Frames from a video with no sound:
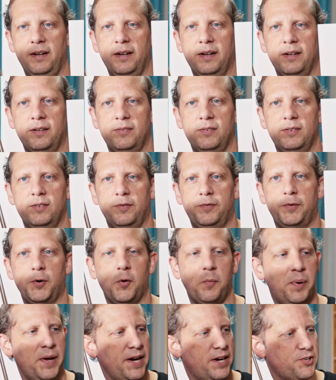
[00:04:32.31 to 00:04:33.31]
you get the
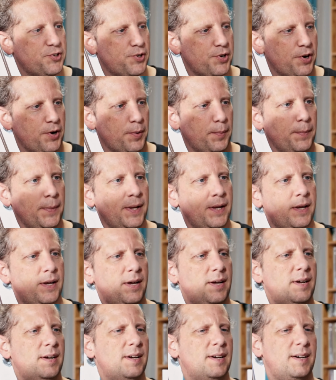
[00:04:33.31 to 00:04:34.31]
full picture.
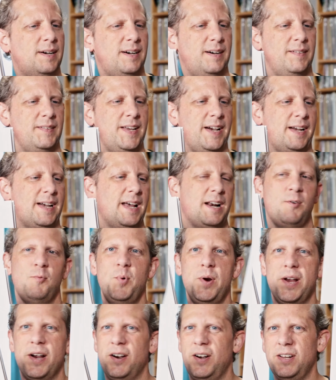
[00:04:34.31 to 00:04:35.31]
Yeah, kind of
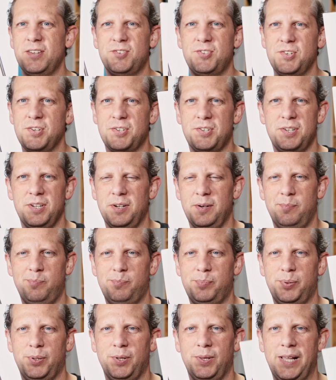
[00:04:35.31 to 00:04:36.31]
weird. It's just a
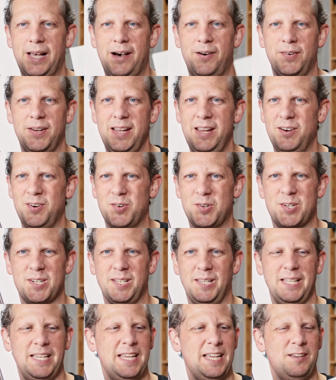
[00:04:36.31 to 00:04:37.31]
pull-out inner
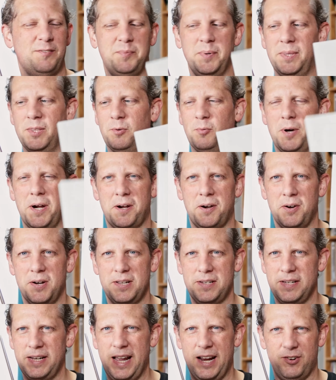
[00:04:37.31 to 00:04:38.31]
sleeve, but the record
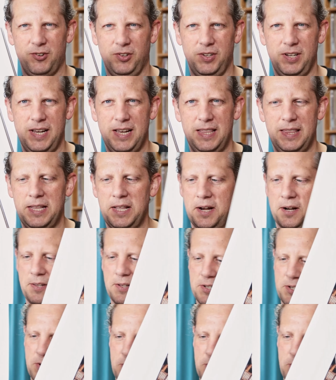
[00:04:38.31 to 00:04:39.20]
isn't actually in there. This